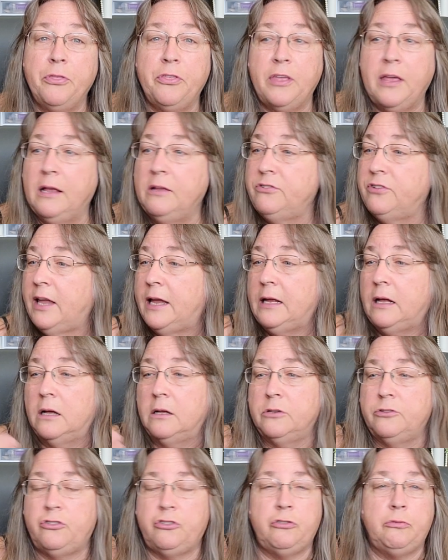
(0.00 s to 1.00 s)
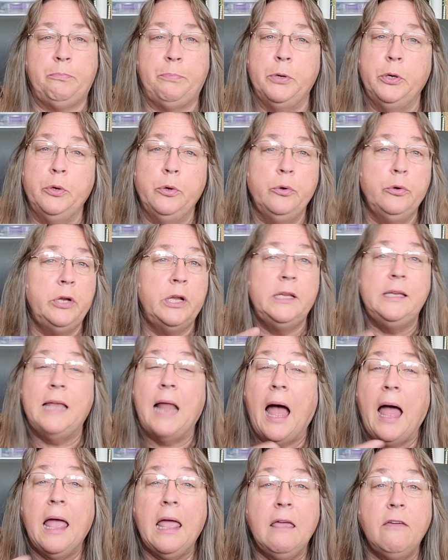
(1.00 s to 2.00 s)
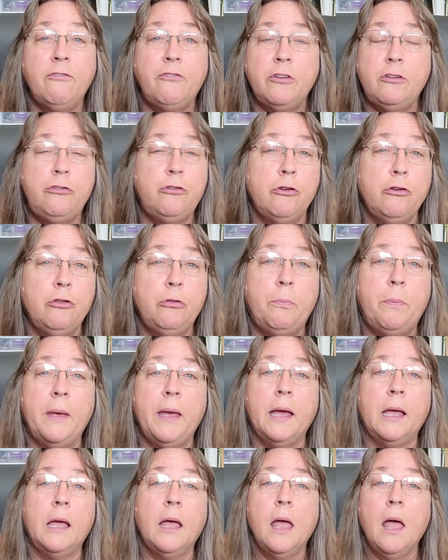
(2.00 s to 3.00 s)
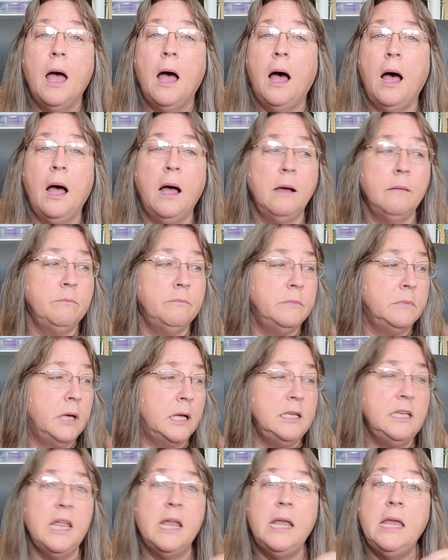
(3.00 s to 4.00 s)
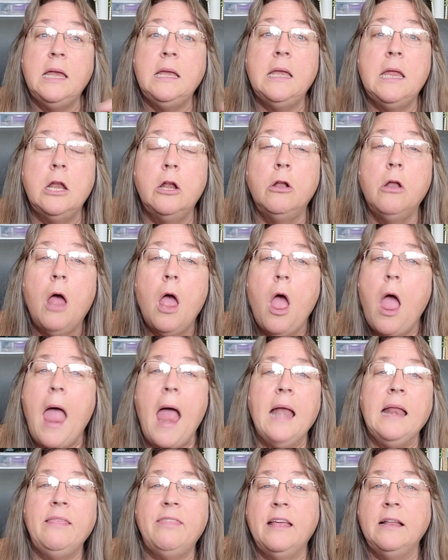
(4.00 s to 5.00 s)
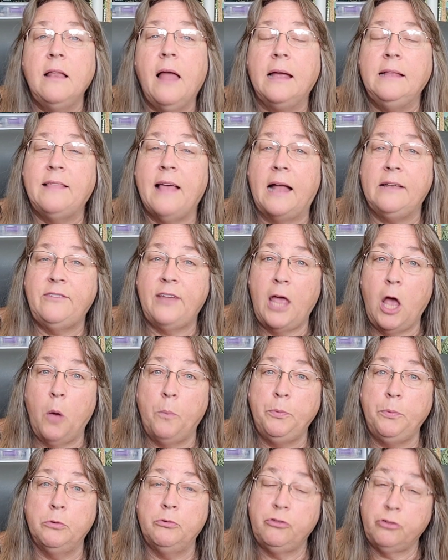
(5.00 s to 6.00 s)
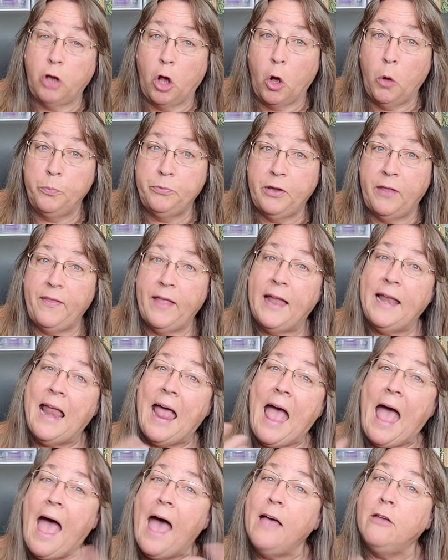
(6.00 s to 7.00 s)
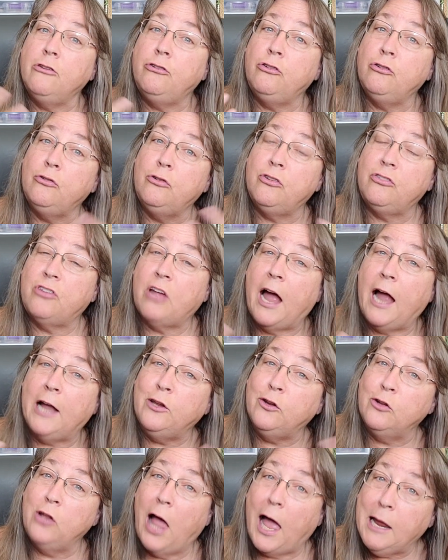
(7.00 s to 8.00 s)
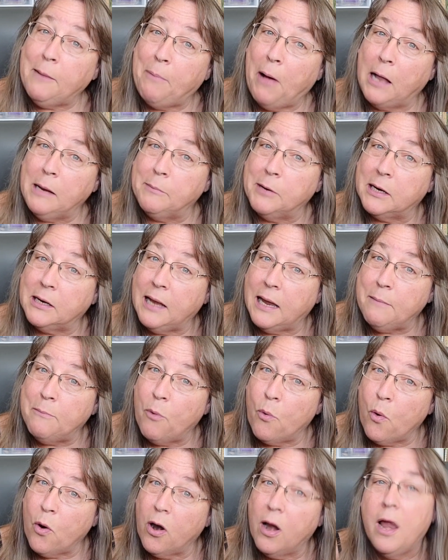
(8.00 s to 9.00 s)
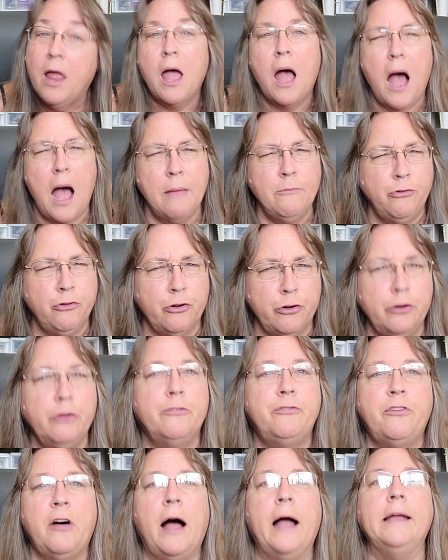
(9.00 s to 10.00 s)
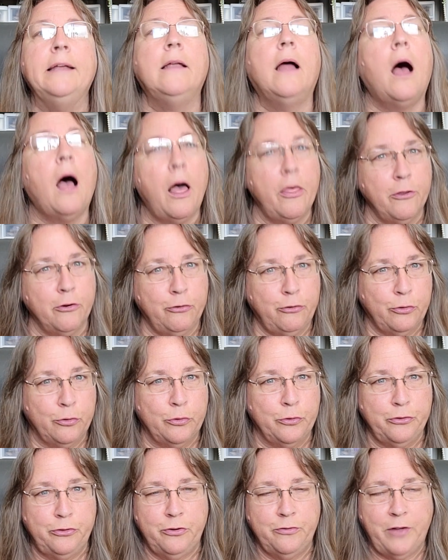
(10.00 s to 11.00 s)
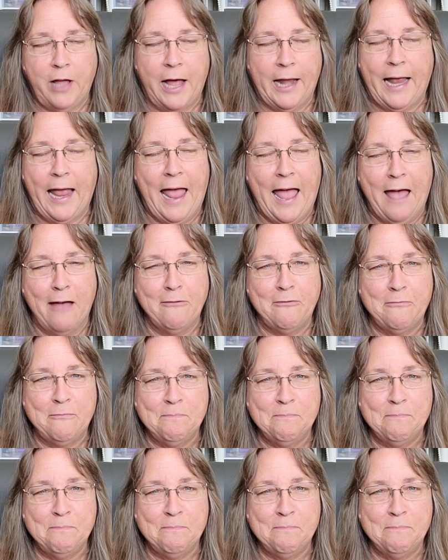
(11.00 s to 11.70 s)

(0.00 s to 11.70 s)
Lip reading: things like a spoon, a knife, a toothpick, a knitting needle, anything like that to help you sculpt. And then as you decide you like polymer clay more, I'm sure you'll find other tools you've got to have.